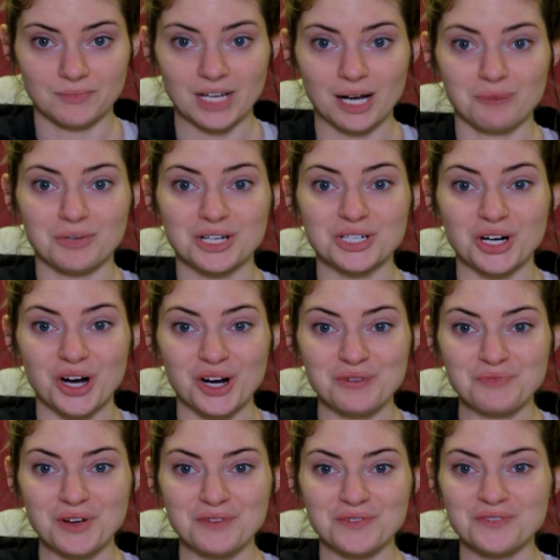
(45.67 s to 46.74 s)
I'm gonna turn
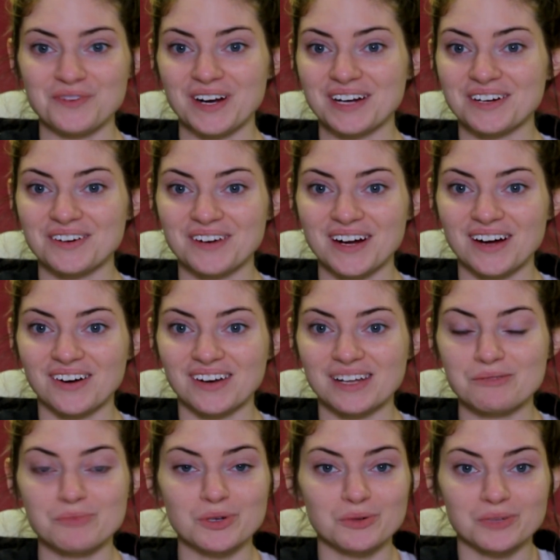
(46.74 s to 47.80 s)
my viewfinder around
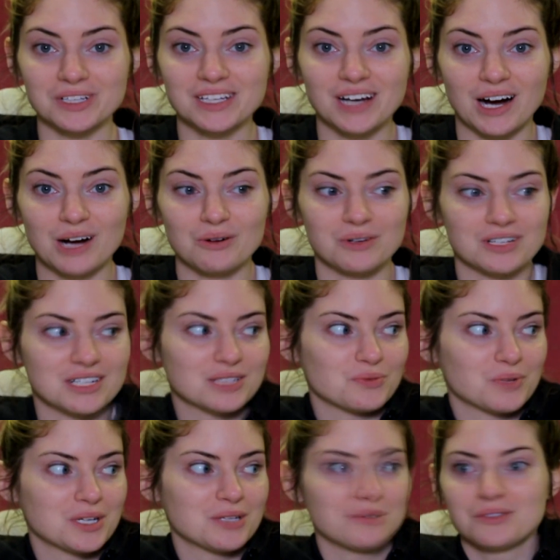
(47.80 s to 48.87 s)
and be really awkward because
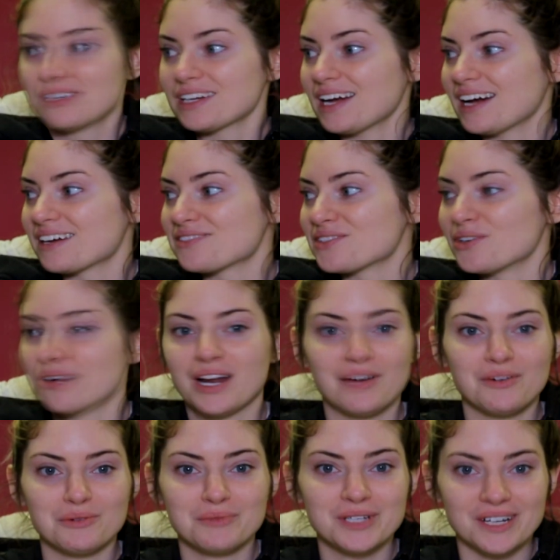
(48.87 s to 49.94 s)
what do you look at if you don't have a
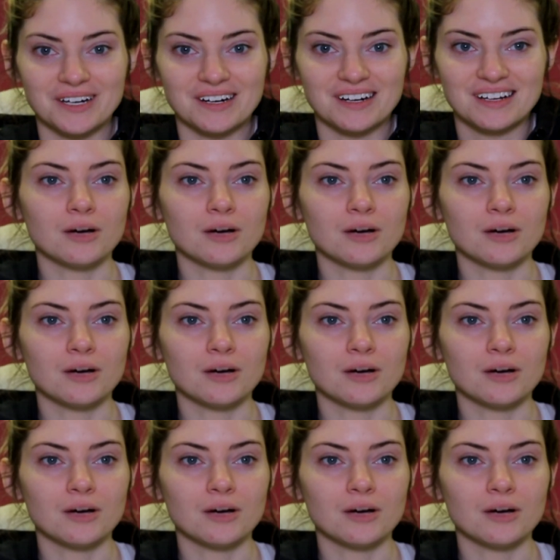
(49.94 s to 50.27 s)
mirror?